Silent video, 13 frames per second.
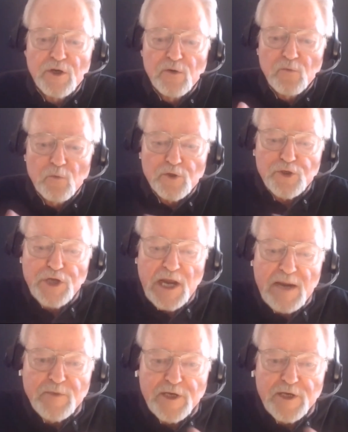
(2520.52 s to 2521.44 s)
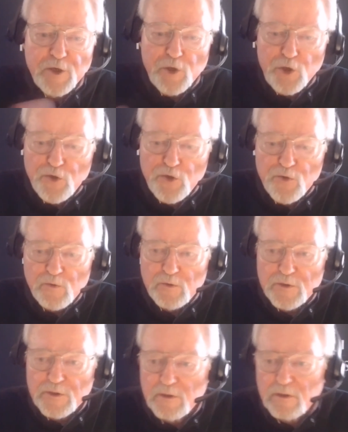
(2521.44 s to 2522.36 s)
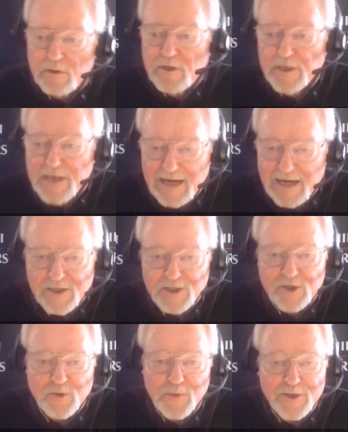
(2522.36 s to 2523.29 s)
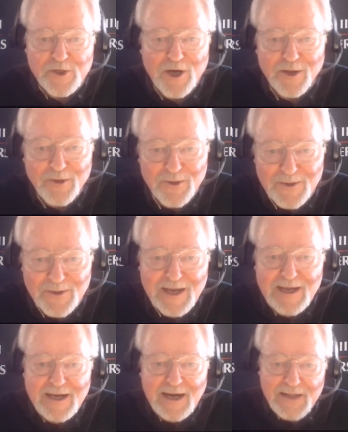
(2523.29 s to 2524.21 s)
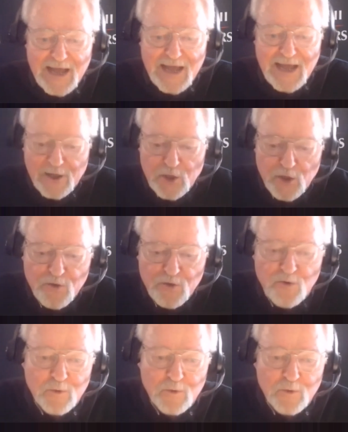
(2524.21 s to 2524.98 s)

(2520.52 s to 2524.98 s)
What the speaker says: were shaped in U's connected to each other. And that U was